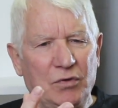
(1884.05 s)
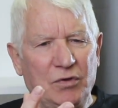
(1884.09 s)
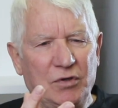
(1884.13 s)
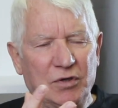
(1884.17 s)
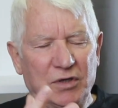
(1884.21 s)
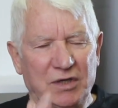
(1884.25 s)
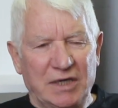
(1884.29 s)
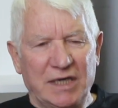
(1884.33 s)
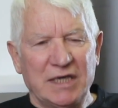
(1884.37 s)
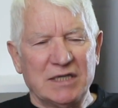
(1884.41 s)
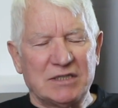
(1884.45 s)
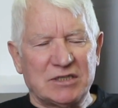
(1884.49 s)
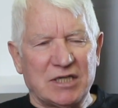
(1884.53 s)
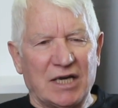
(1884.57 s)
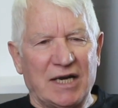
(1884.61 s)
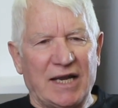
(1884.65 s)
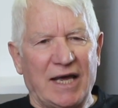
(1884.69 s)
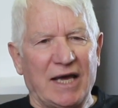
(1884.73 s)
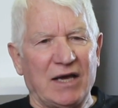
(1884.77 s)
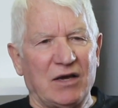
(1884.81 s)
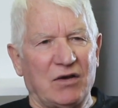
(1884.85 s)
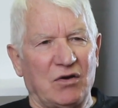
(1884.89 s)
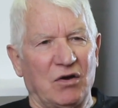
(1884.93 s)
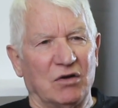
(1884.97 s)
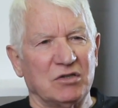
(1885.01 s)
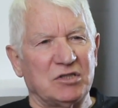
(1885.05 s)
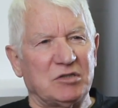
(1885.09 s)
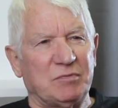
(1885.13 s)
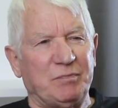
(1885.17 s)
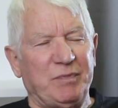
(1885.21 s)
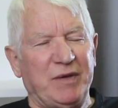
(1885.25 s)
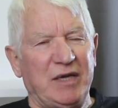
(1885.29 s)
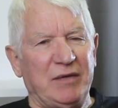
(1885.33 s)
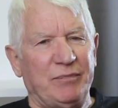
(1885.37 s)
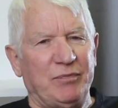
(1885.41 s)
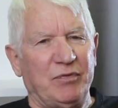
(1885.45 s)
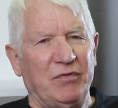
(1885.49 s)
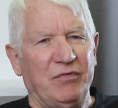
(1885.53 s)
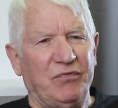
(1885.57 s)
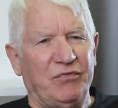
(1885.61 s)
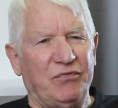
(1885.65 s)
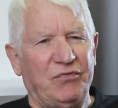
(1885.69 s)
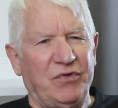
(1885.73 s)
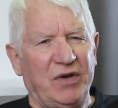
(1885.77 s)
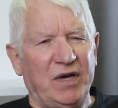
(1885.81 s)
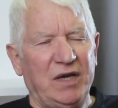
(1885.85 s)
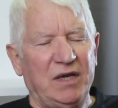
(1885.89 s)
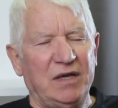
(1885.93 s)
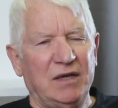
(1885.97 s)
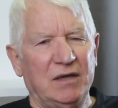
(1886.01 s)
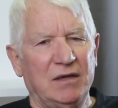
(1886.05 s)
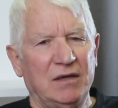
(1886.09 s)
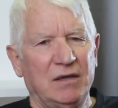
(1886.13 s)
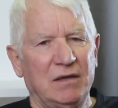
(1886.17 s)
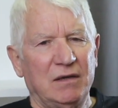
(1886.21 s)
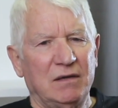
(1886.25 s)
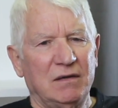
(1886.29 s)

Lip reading: you need to let God's people free.